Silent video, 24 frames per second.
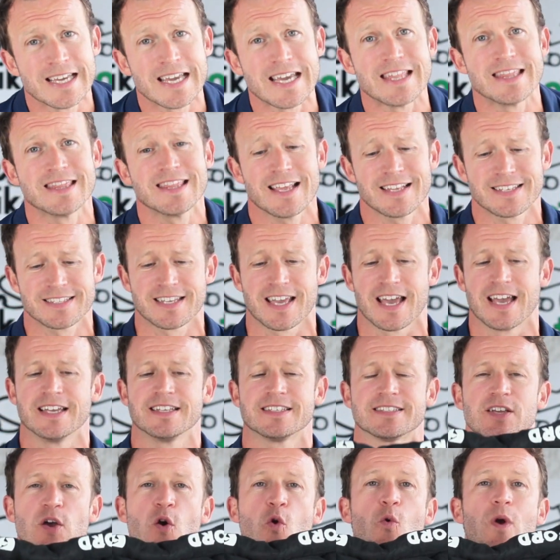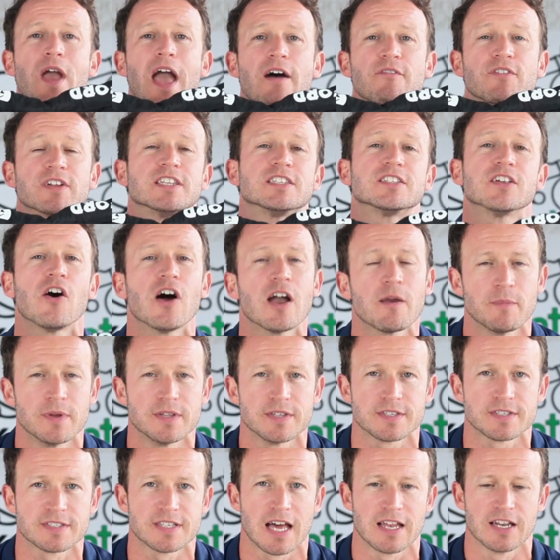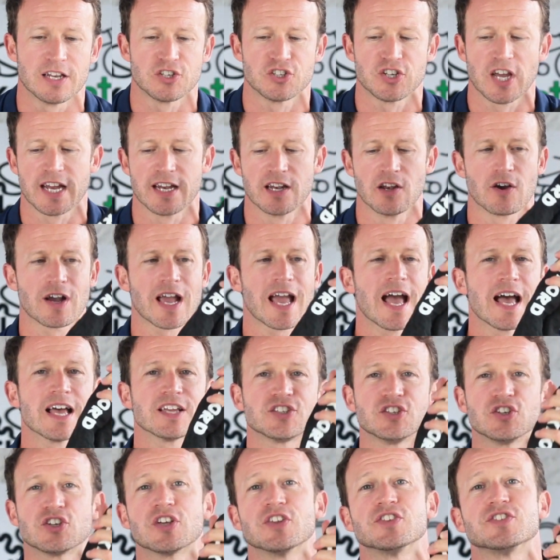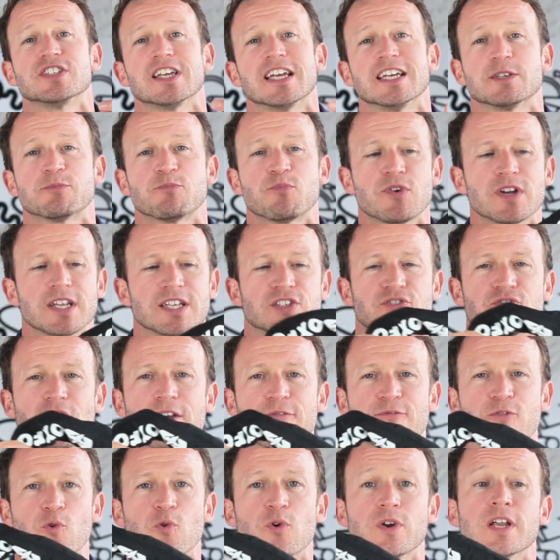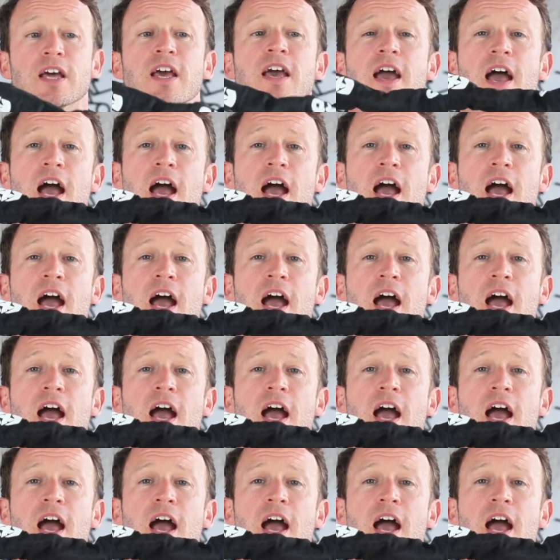In this case, we have a diamond standard chain lock. As you can see, it's pretty straightforward.